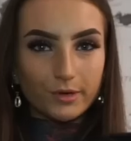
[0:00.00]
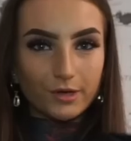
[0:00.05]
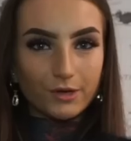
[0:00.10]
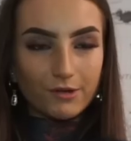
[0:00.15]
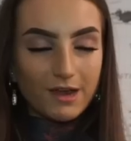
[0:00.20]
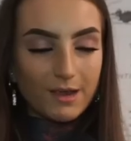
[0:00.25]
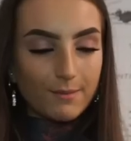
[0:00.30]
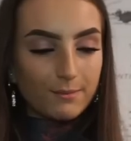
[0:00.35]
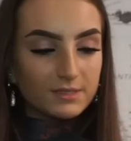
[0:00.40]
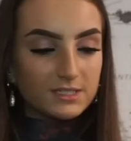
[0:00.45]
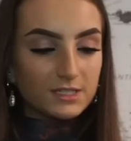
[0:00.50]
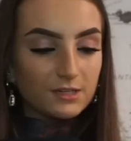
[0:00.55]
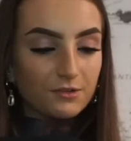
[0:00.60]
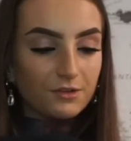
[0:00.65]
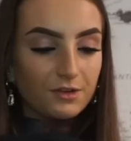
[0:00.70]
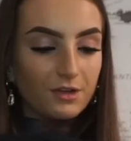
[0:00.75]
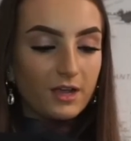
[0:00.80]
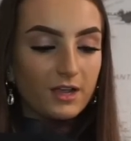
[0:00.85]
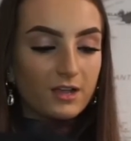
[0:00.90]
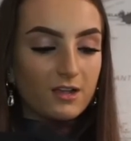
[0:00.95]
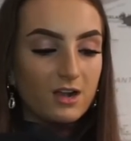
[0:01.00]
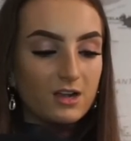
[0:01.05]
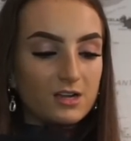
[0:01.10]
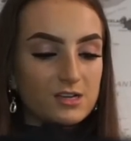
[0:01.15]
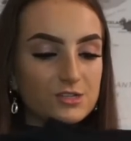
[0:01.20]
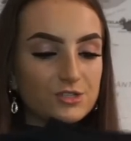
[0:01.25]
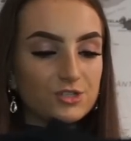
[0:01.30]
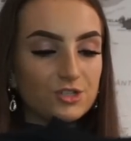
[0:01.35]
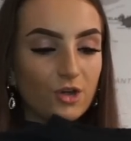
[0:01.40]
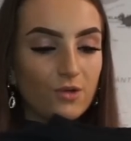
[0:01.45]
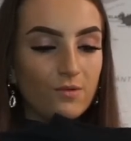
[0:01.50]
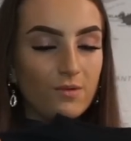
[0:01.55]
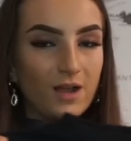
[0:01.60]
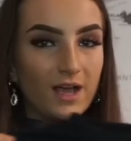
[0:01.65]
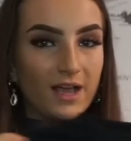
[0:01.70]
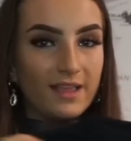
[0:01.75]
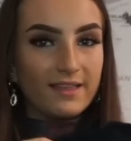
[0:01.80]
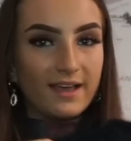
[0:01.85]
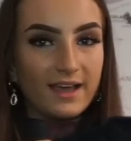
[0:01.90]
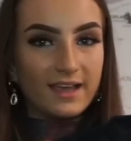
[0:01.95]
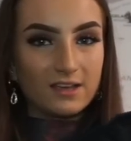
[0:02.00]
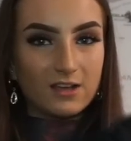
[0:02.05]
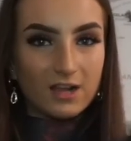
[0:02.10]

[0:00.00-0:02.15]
and crepe material, and I kind of don't like that.